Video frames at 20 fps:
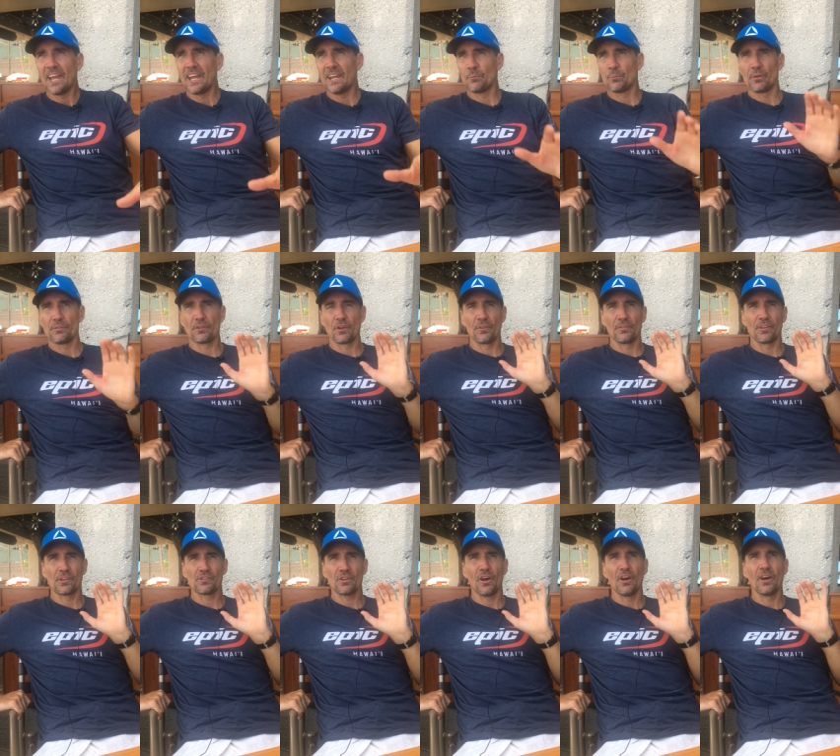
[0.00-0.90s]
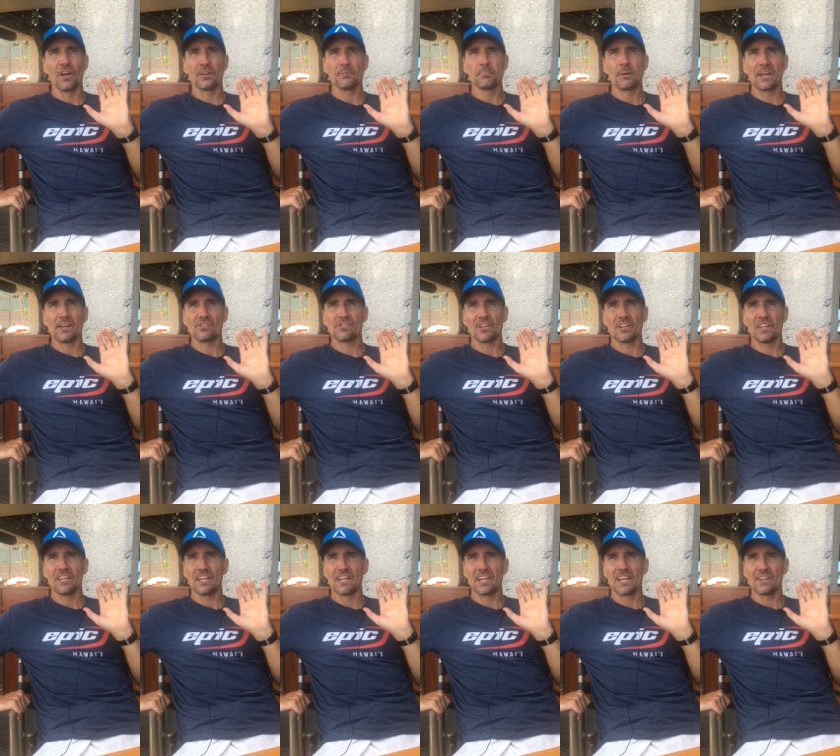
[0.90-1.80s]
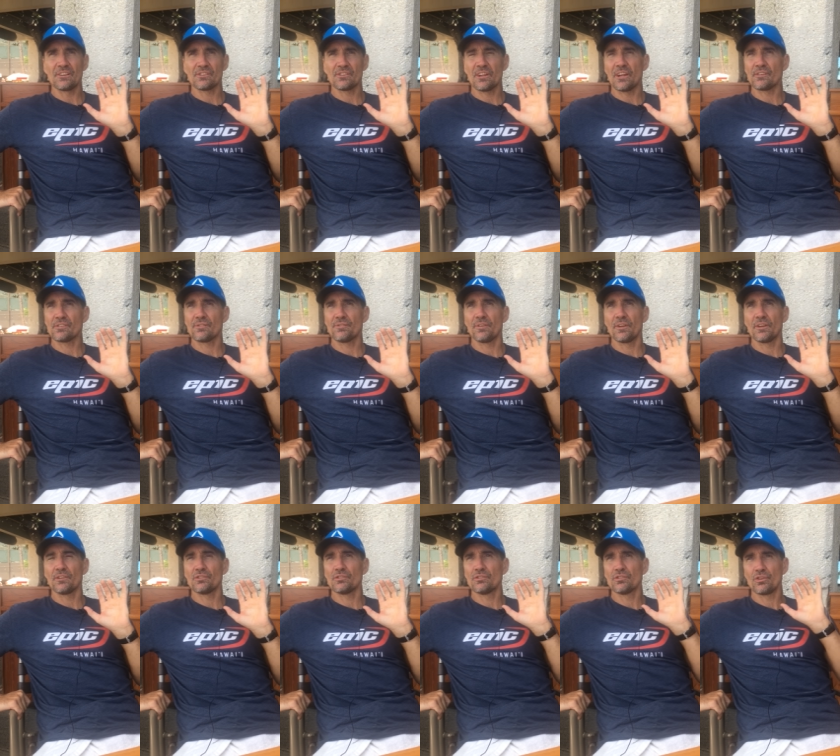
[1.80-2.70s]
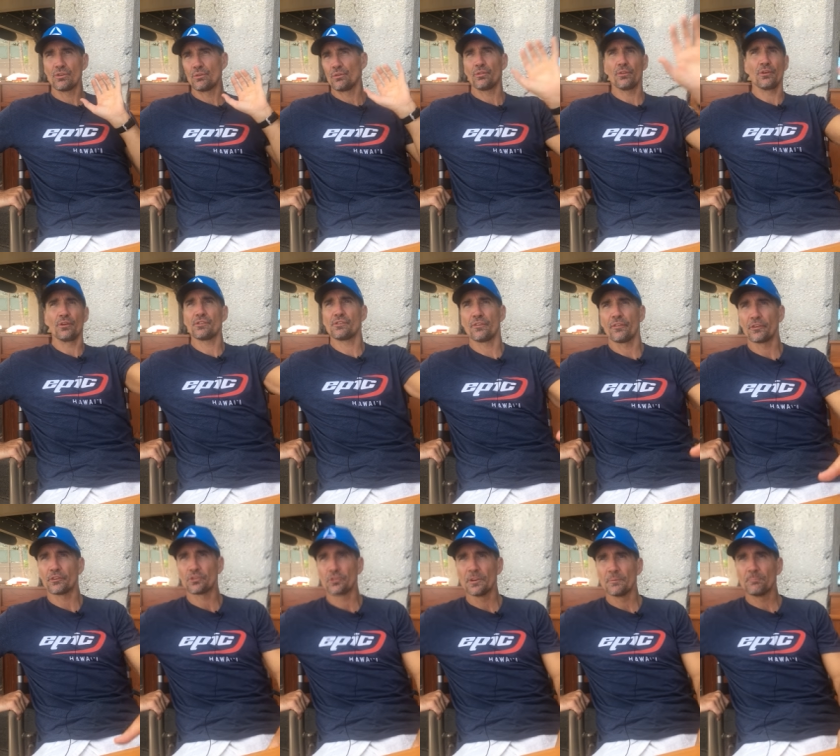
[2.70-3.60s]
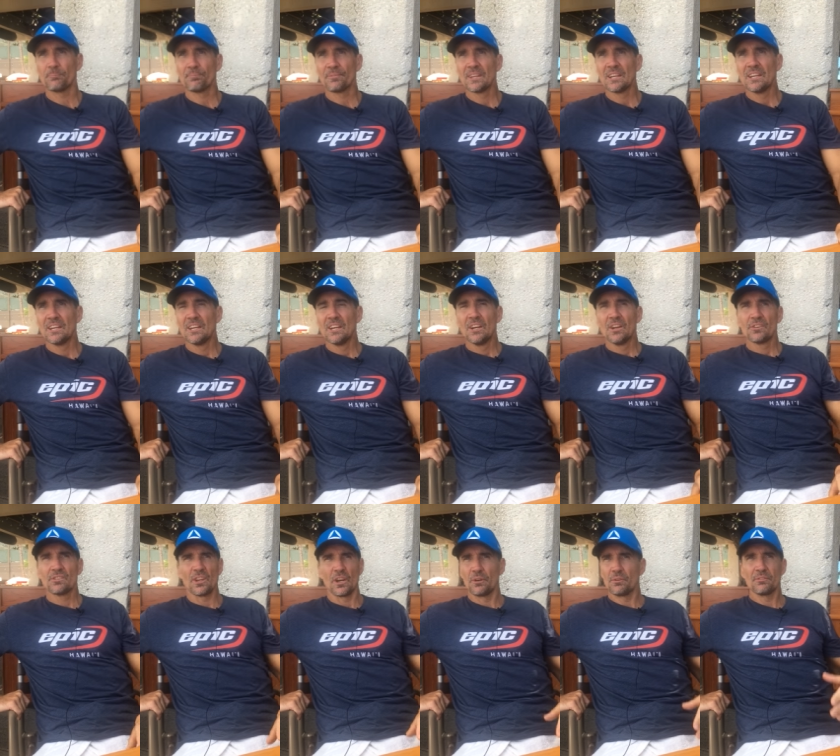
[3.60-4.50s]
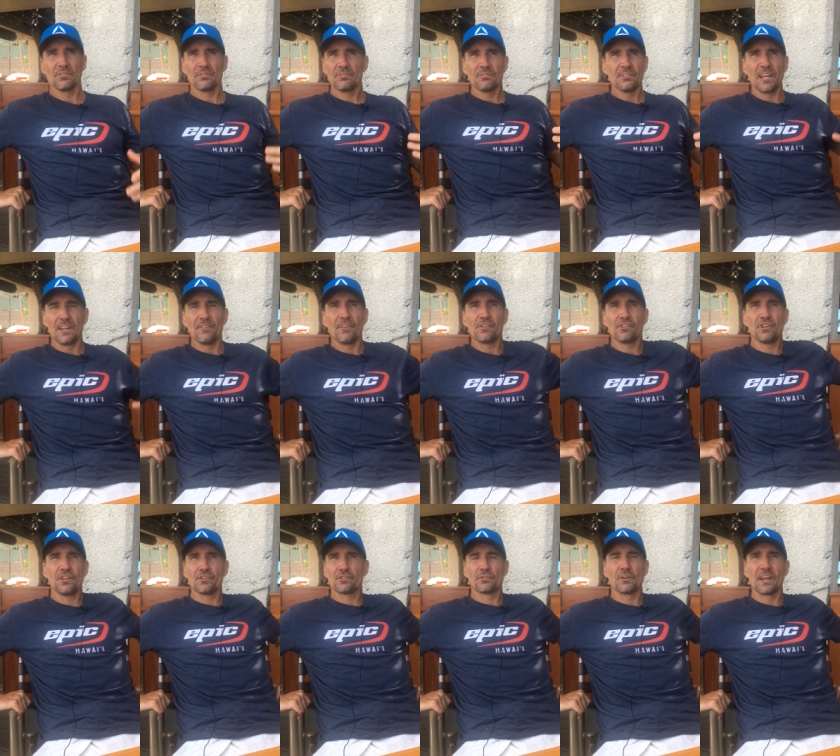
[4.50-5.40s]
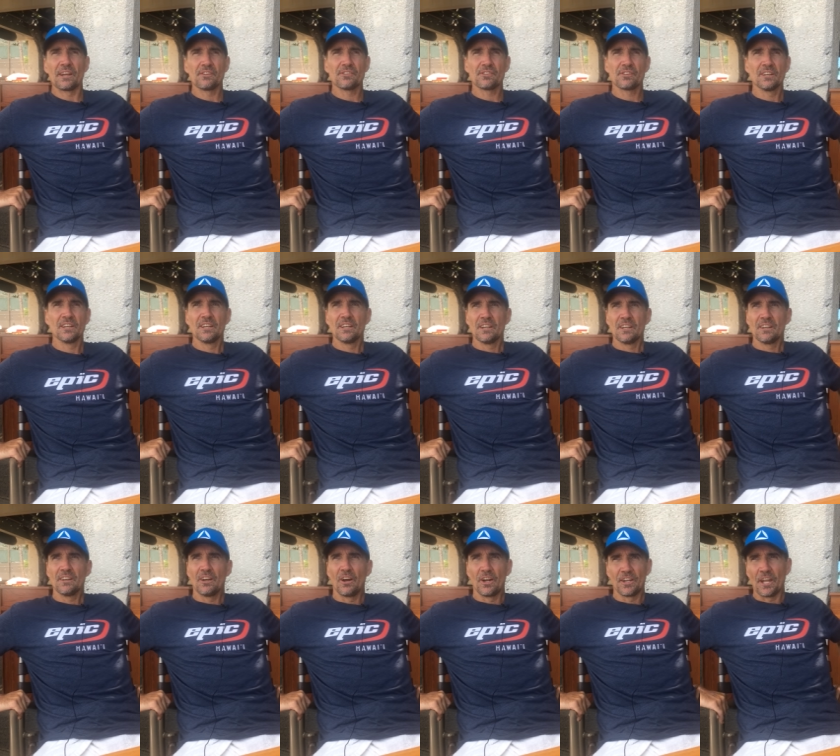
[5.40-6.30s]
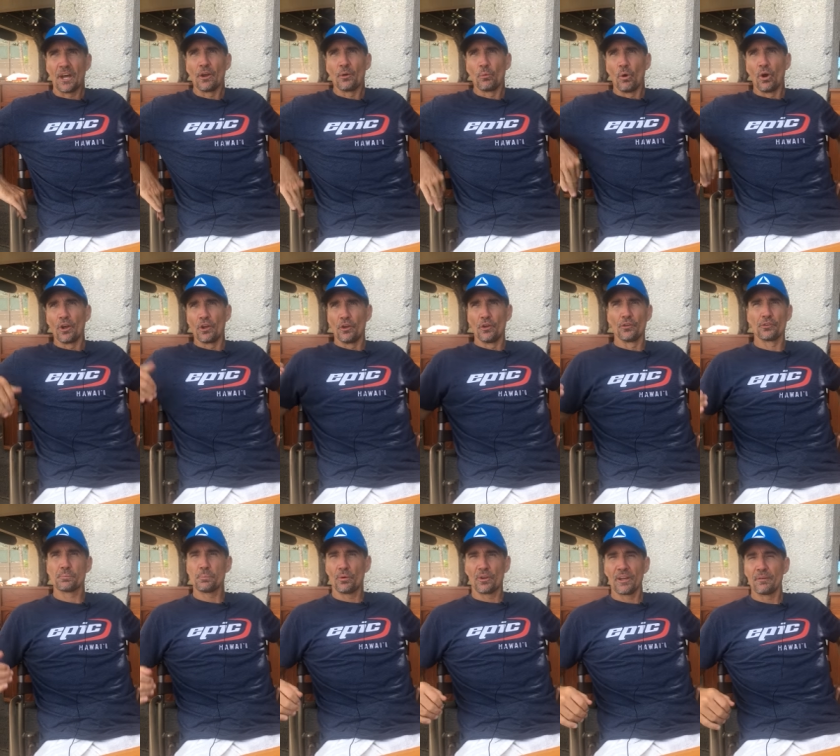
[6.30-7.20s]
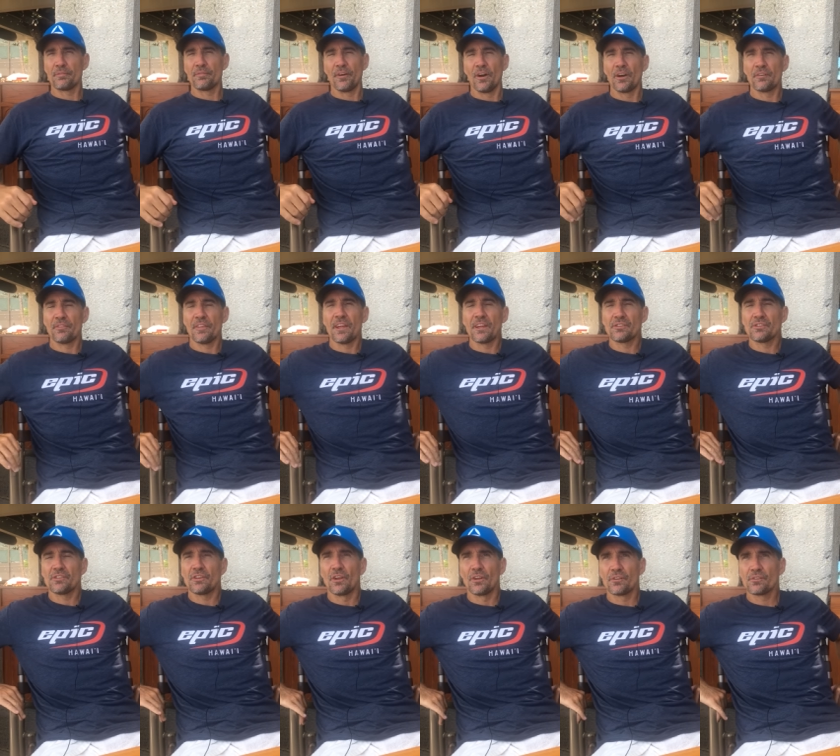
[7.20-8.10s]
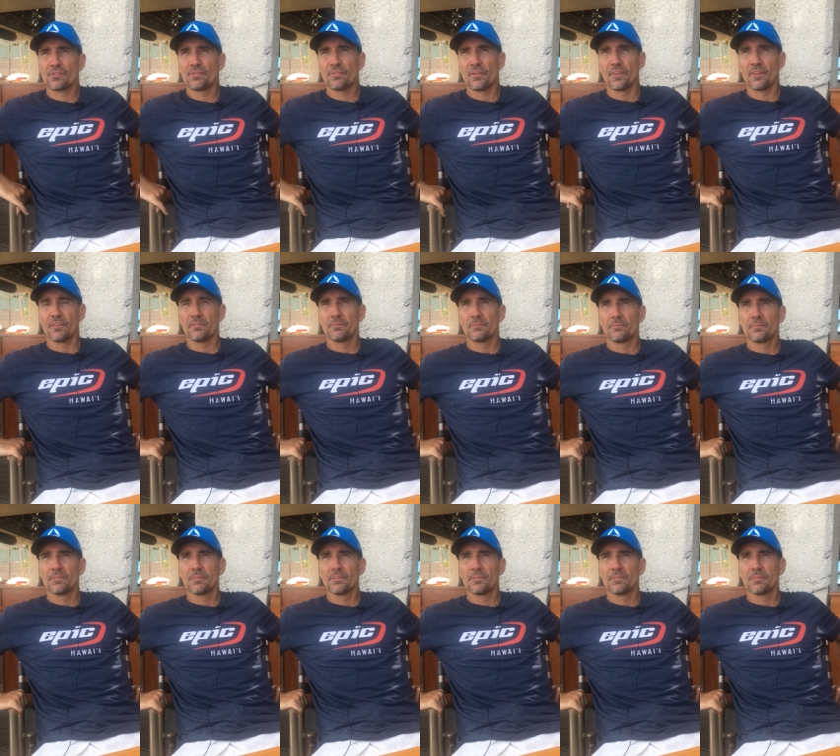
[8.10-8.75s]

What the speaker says: And we've got the tide basically against us for 2/3 of the trip. So this year's race, I know why Earl's put up $5,000